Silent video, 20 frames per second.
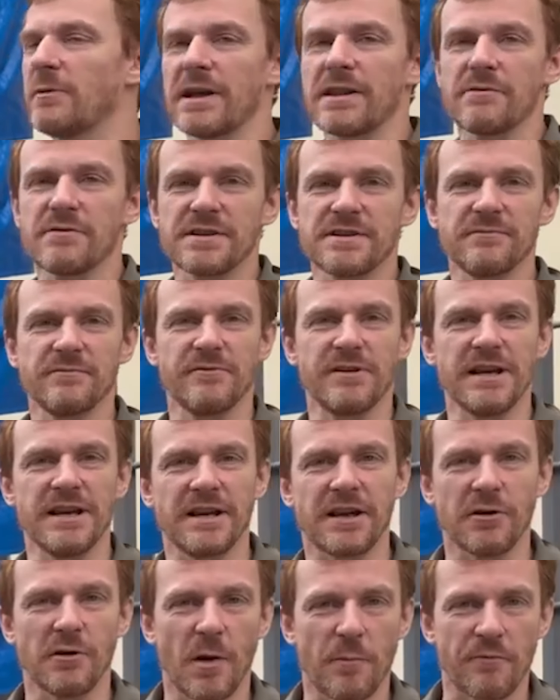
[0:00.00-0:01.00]
weather isn't really
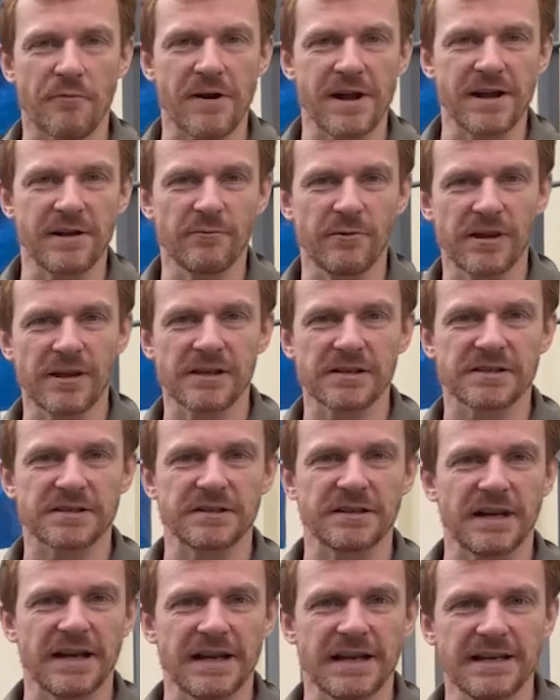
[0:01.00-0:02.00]
cooperating with us
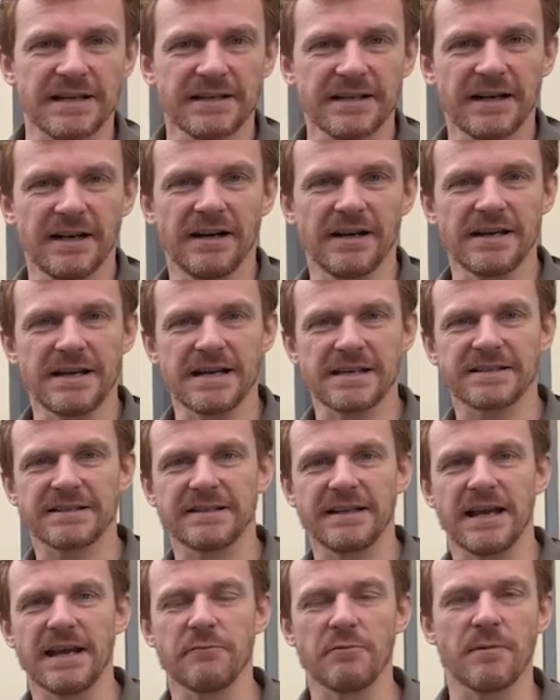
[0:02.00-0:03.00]
today.
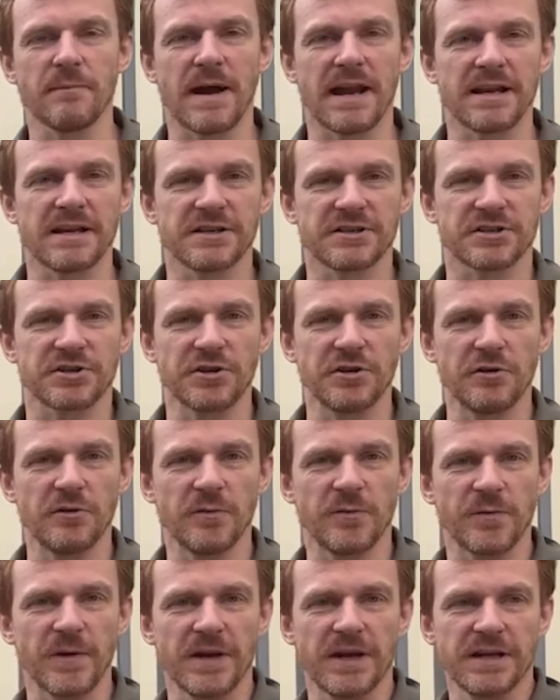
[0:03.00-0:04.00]
Yesterday we managed to
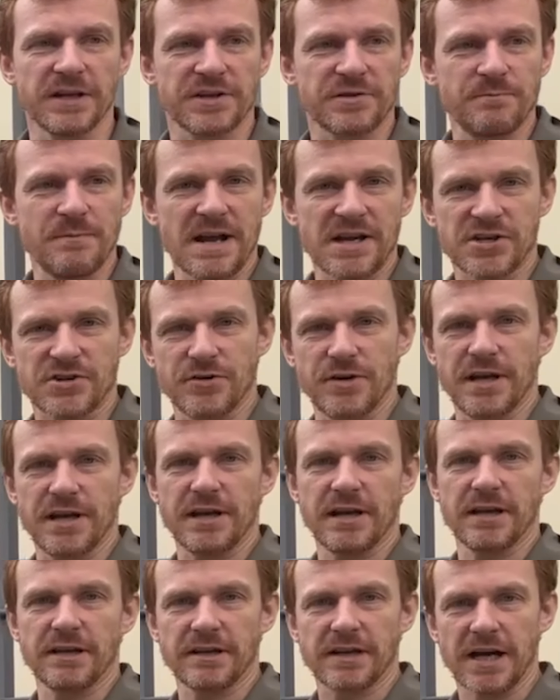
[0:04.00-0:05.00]
finish
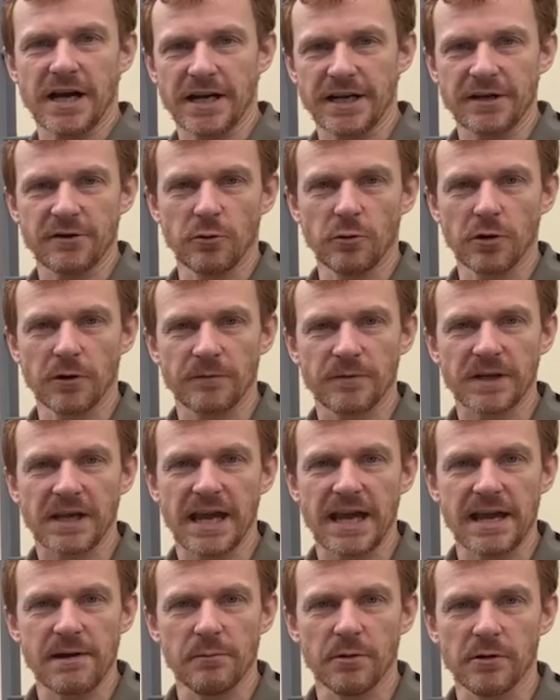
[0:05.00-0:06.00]
measuring and cutting all of the
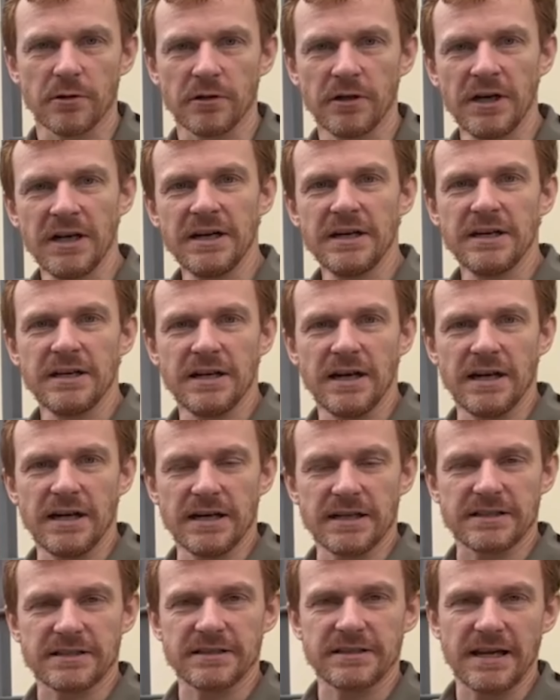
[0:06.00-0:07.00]
cable.
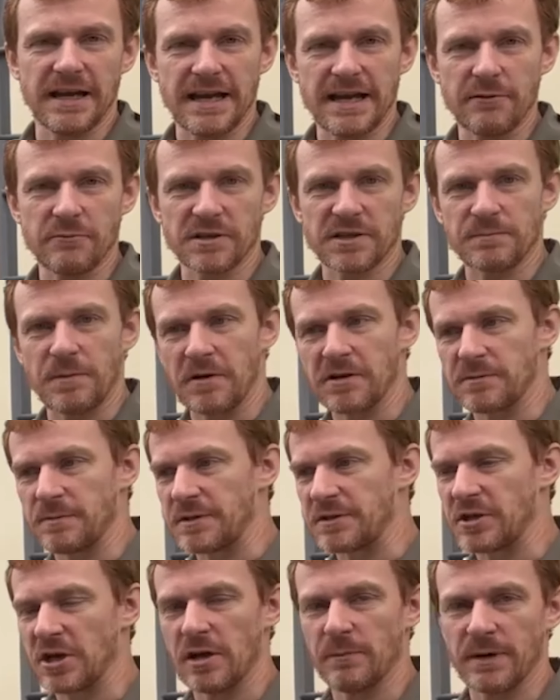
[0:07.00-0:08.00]
Today we're supposed to be
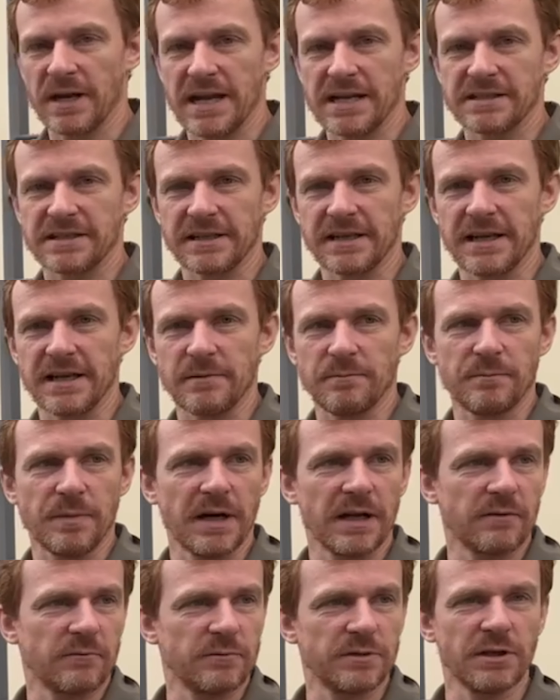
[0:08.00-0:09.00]
terminating it,
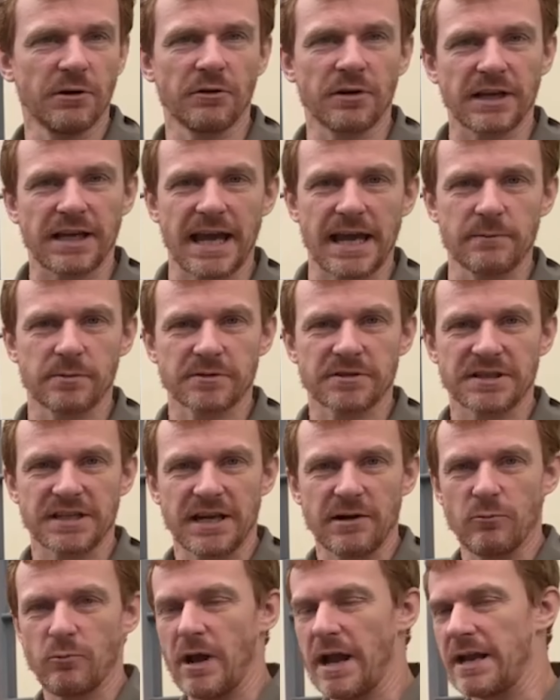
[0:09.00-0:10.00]
but we don't want the cables to
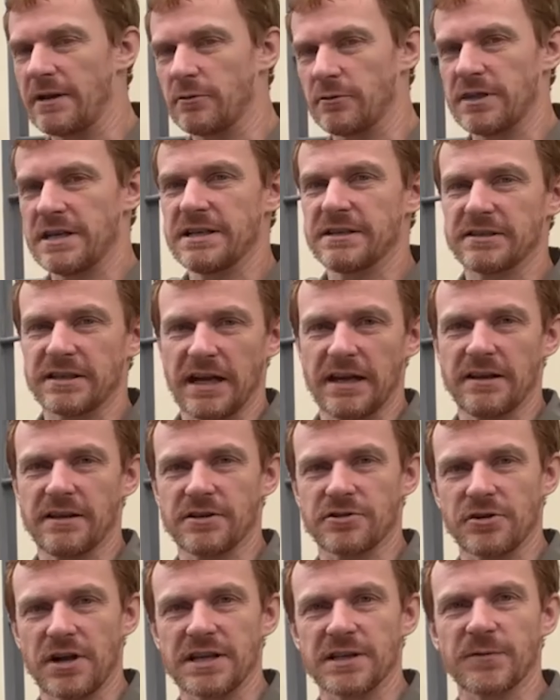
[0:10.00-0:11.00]
get wet or the inside of the
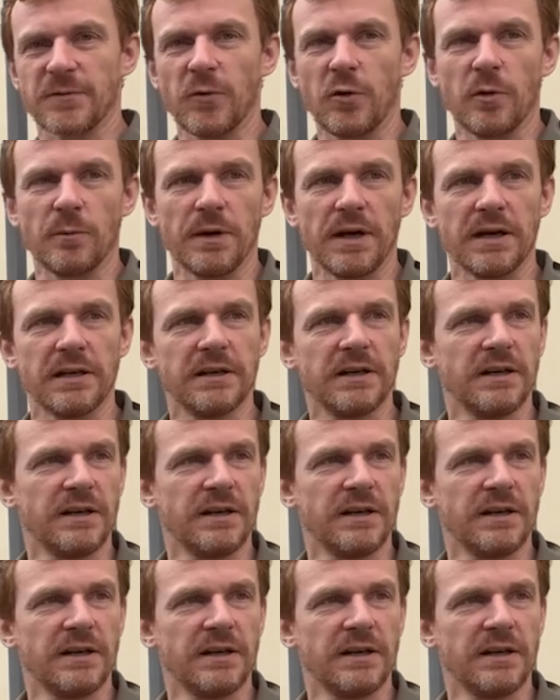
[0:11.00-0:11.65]
transformer.